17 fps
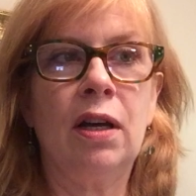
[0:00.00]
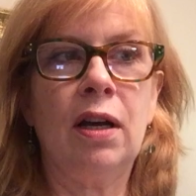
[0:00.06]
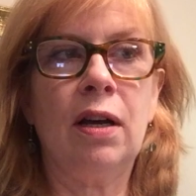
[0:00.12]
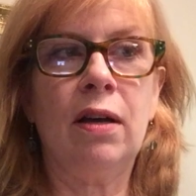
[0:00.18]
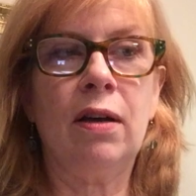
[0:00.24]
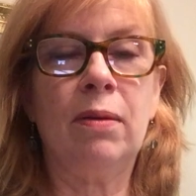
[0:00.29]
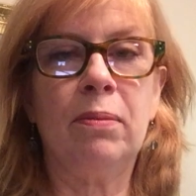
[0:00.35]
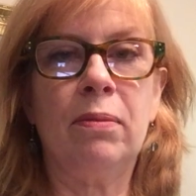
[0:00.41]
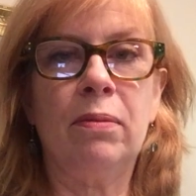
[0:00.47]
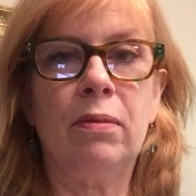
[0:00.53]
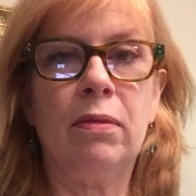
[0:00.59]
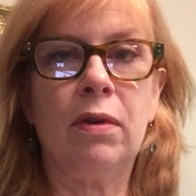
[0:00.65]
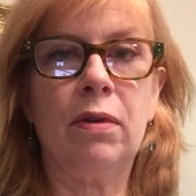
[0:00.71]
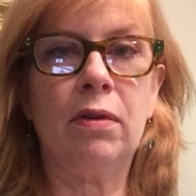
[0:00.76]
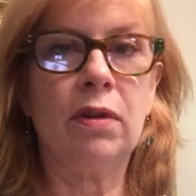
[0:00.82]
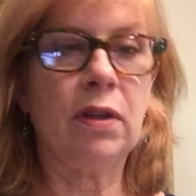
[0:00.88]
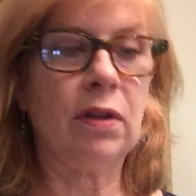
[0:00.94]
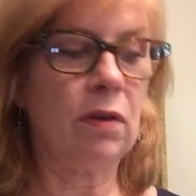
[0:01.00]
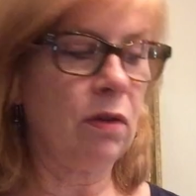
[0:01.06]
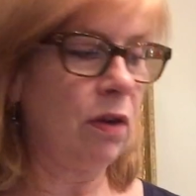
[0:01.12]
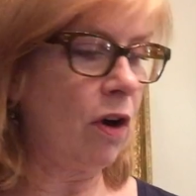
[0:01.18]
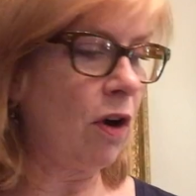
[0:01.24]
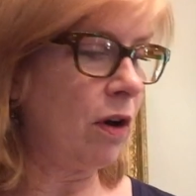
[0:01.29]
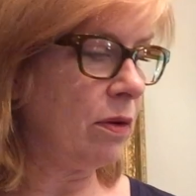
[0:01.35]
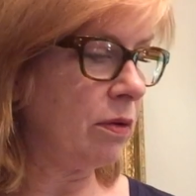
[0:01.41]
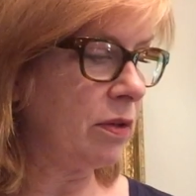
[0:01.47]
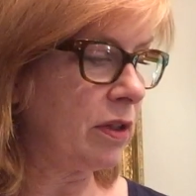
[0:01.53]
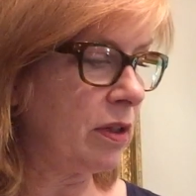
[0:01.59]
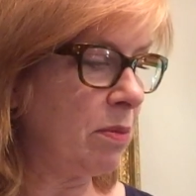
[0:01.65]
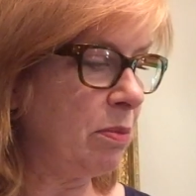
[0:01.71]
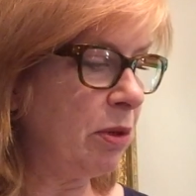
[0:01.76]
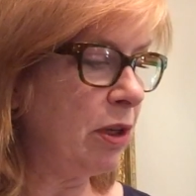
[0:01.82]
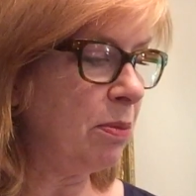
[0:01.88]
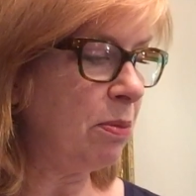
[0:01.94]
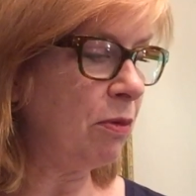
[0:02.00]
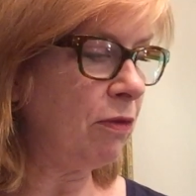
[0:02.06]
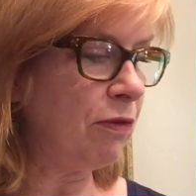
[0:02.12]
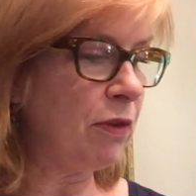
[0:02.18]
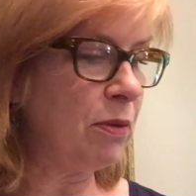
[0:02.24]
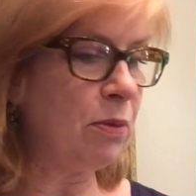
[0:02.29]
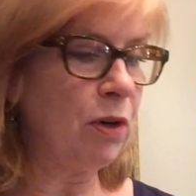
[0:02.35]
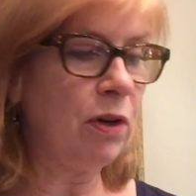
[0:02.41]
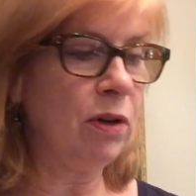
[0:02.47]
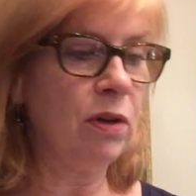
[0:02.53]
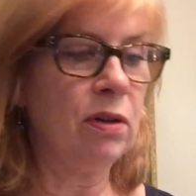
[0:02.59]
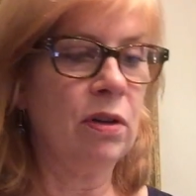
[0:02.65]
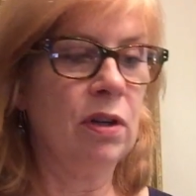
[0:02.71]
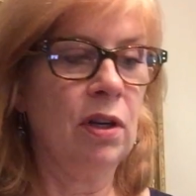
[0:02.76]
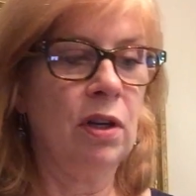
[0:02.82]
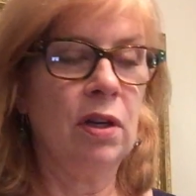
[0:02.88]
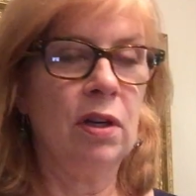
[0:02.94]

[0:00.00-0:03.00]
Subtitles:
Are some people from our